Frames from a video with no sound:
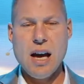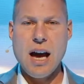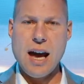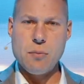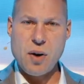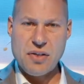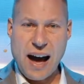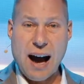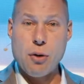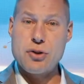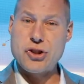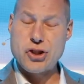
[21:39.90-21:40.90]
And
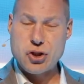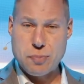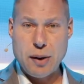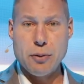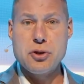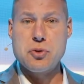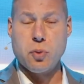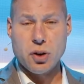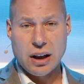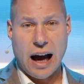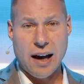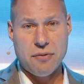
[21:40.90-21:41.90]
without spiritual
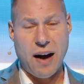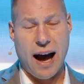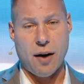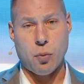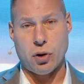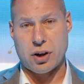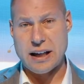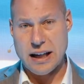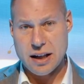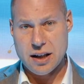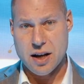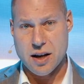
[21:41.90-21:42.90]
life at work
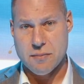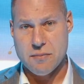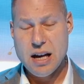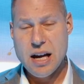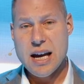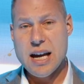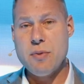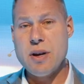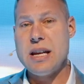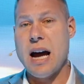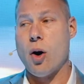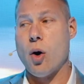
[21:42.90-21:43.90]
in him, he would
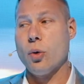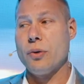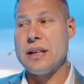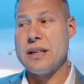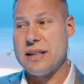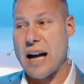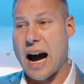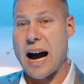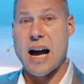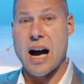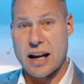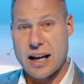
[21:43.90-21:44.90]
not only die
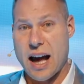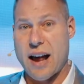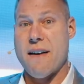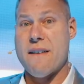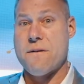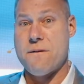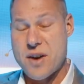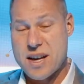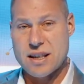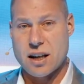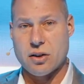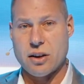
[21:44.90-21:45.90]
again
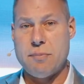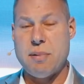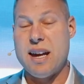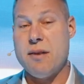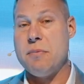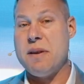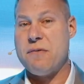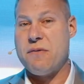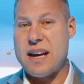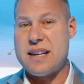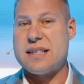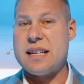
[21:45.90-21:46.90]
physically, but he would be
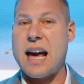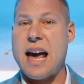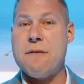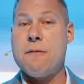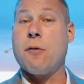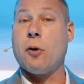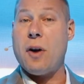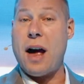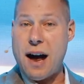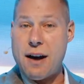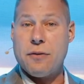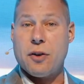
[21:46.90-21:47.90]
facing a
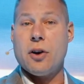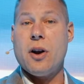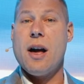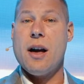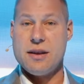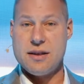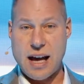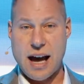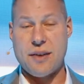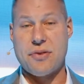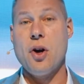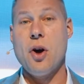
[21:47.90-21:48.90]
forever
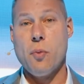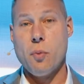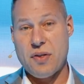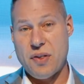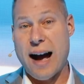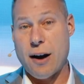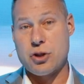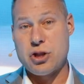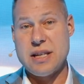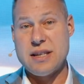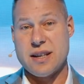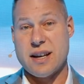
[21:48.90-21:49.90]
death without
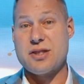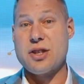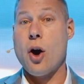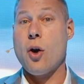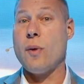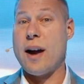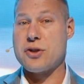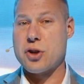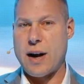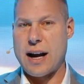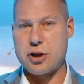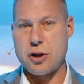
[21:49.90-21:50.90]
Jesus'
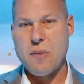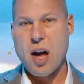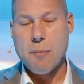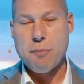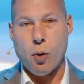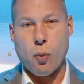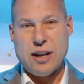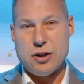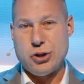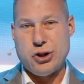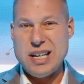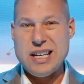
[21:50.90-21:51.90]
resurrection. But when
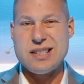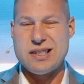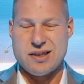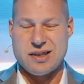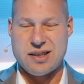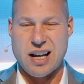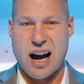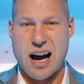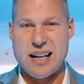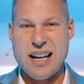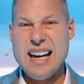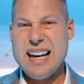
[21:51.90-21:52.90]
Jesus
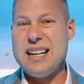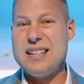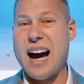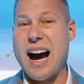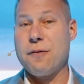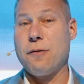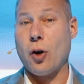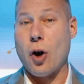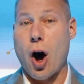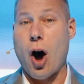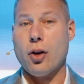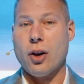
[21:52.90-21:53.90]
died, he died for
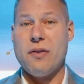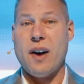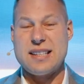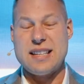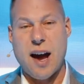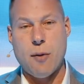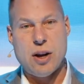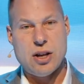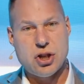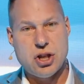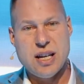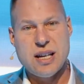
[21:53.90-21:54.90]
all of us. And when
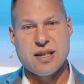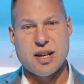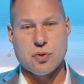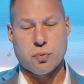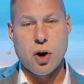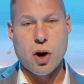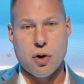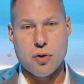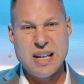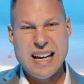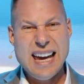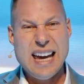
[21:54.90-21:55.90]
Jesus
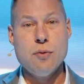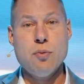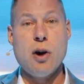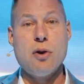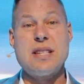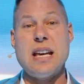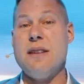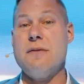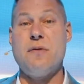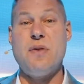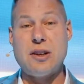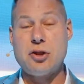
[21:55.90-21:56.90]
rose, he rose in
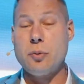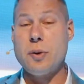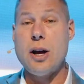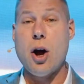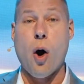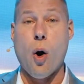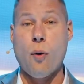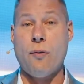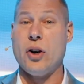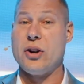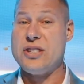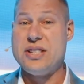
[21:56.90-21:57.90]
victory
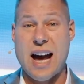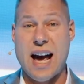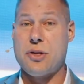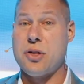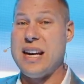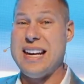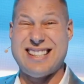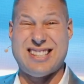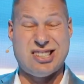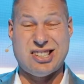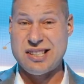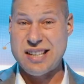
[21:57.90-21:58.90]
over death
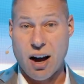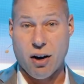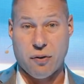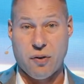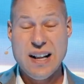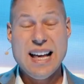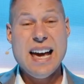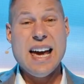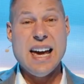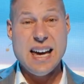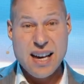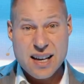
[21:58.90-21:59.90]
itself.
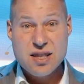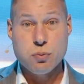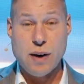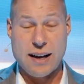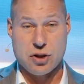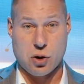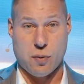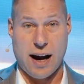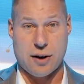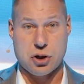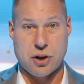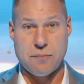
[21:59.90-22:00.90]
His
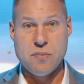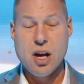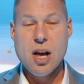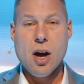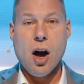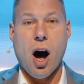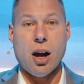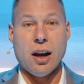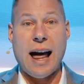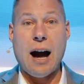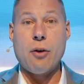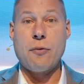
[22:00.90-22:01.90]
resurrection
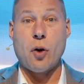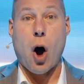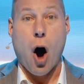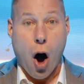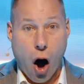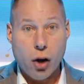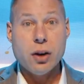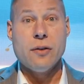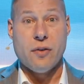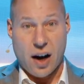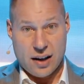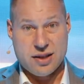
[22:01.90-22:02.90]
allowed for all
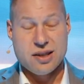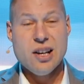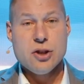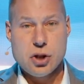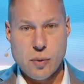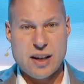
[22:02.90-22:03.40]
of us to